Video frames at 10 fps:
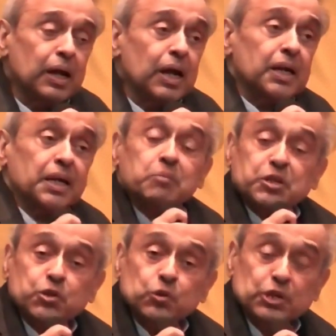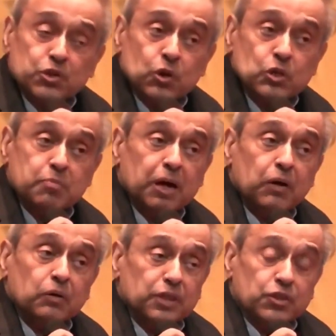And number two, he talks
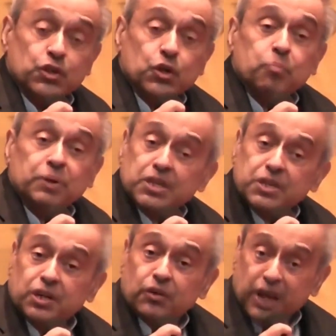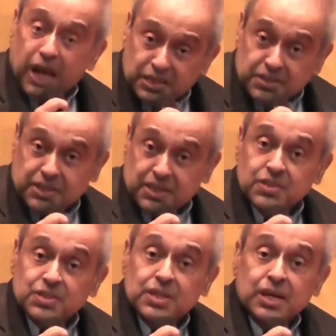about the geopolitical
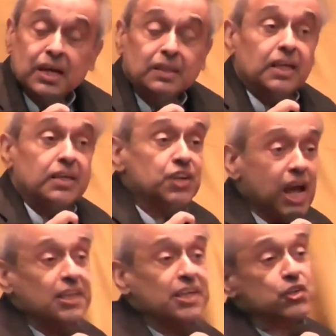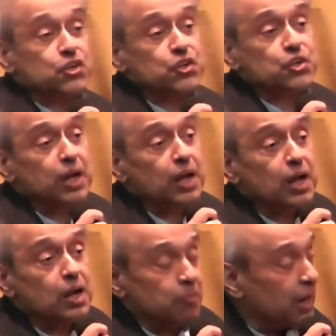realities that challenge
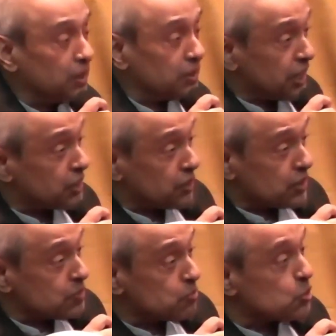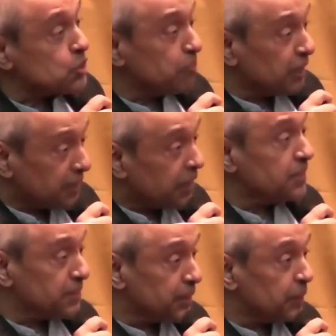Bangladesh's Muslim
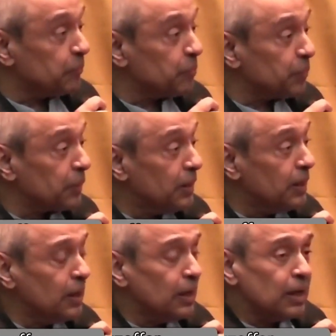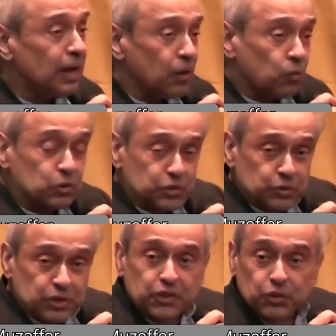identity. I want to
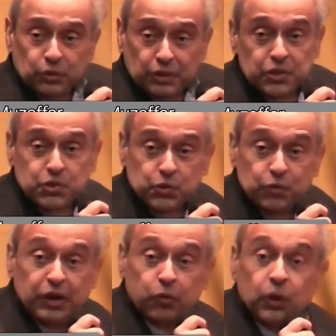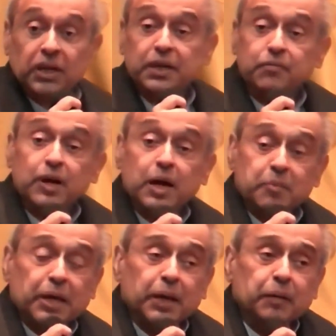touch on these two very quickly, if I
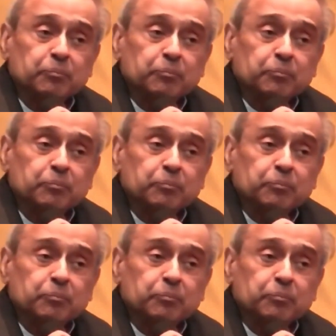may.